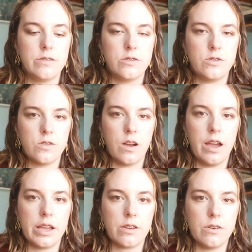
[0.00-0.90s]

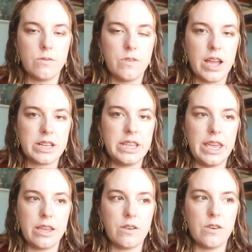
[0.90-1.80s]
triangle,
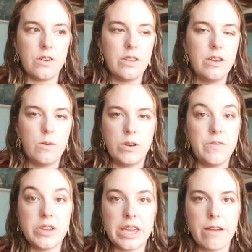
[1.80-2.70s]
rectangle, whatever
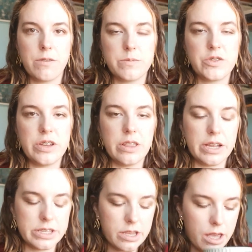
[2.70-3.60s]
you get from straight
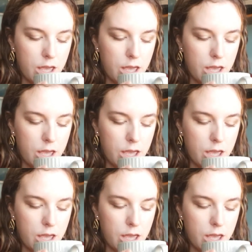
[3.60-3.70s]
lines.